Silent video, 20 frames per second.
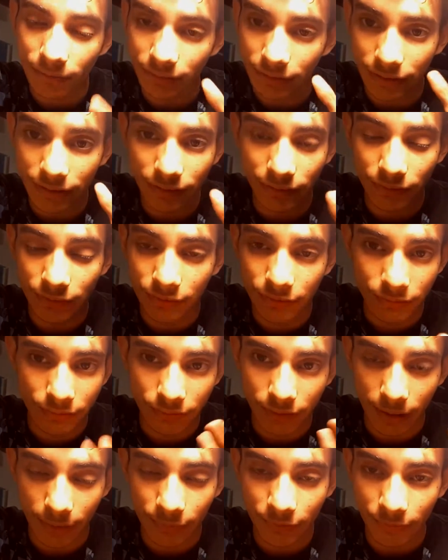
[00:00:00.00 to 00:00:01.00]
these
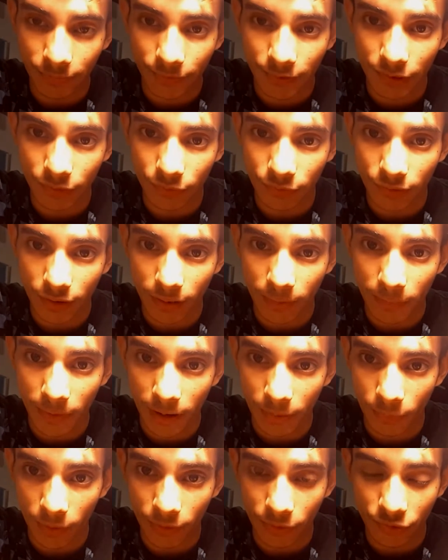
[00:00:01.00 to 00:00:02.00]
types of videos on
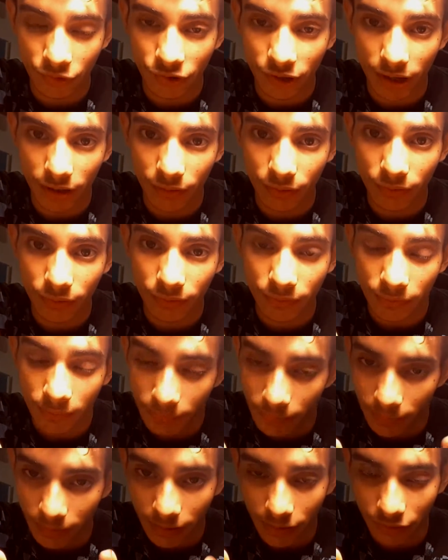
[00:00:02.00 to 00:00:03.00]
my weather channel.
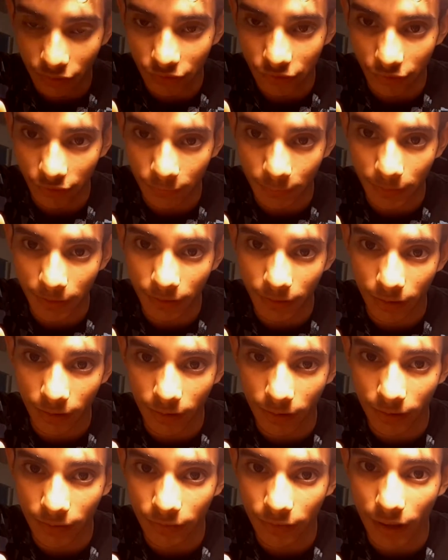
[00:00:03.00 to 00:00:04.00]
It's just
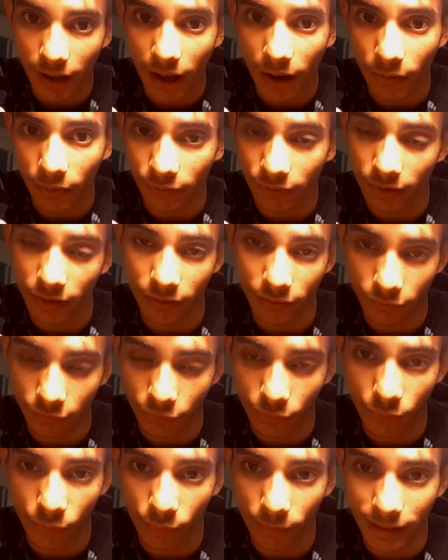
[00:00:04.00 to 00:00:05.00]
because I was on a
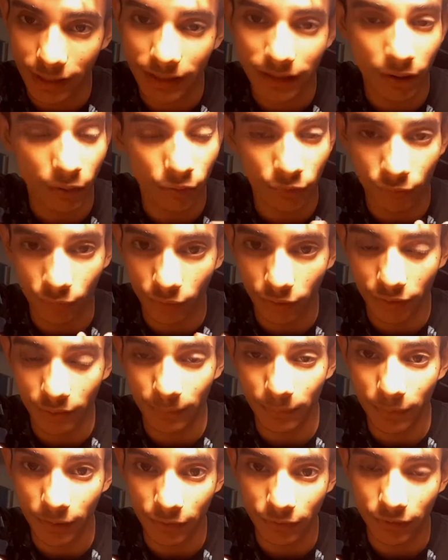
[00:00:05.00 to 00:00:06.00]
school week. I was
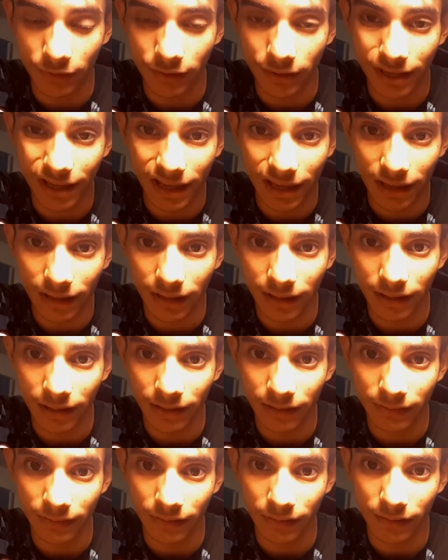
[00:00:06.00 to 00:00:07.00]
really busy,
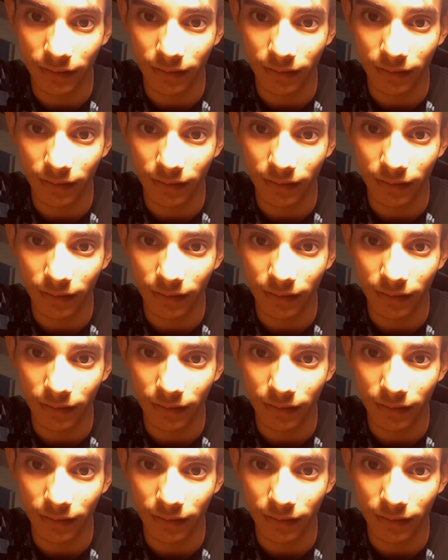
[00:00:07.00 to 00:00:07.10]
and